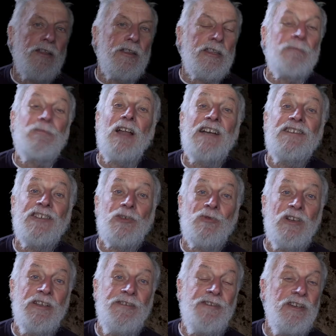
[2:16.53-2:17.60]
The places we
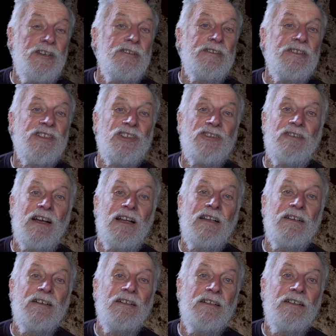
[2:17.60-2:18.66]
live here in
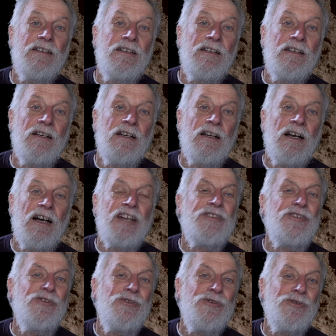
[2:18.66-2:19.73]
Australia are
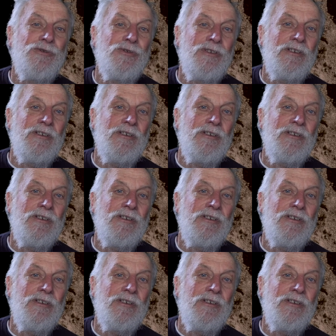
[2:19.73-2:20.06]
new,